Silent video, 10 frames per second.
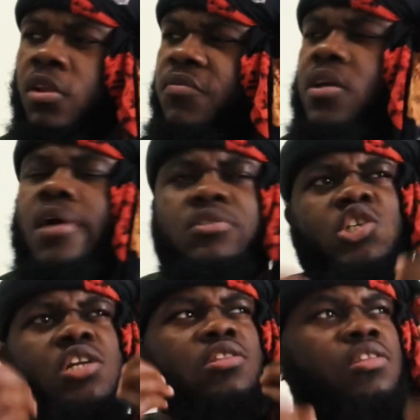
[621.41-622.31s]
to
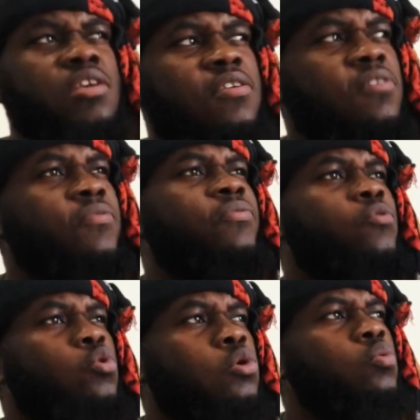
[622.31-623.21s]
actually taste the
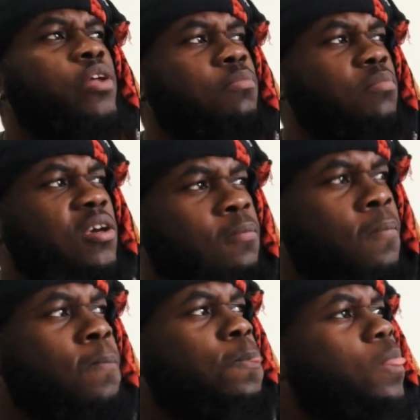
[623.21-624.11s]
food with me.
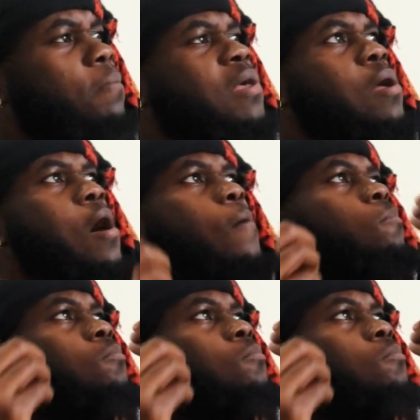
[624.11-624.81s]
Because